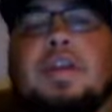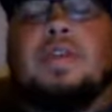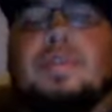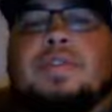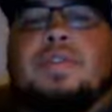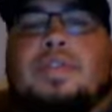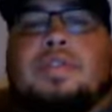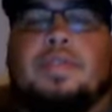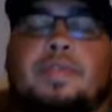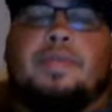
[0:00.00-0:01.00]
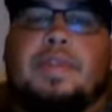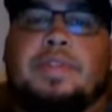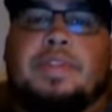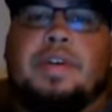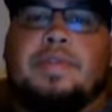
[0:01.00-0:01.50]
this all starts on the
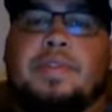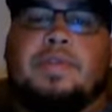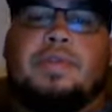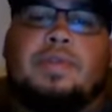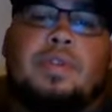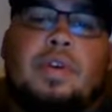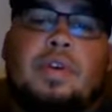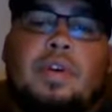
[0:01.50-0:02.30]
first day of school.